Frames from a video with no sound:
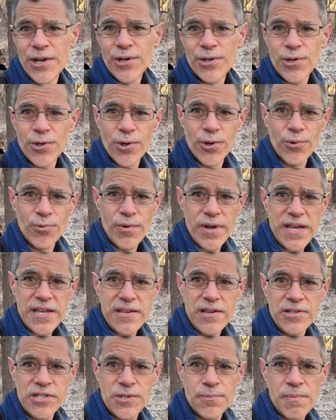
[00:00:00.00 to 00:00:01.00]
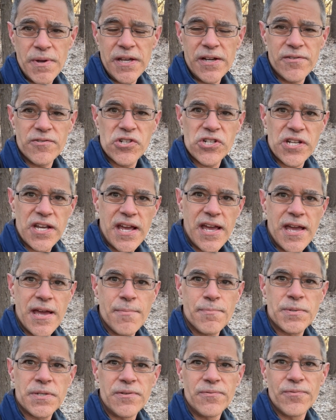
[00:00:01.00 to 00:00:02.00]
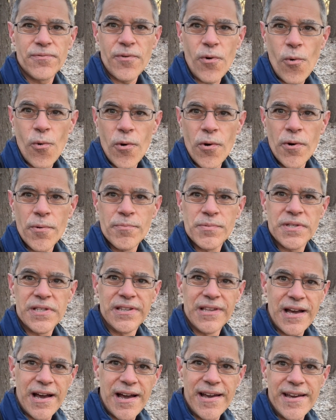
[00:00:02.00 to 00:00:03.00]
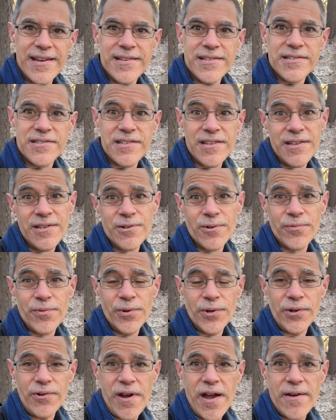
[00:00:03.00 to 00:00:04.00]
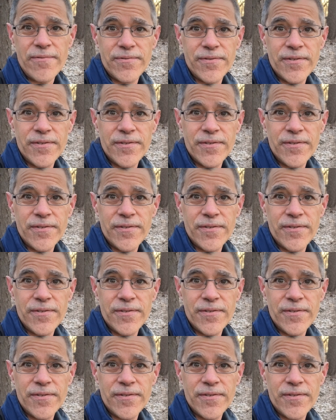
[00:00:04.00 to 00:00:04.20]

your arrangement of shapes and forms and lines in your photograph.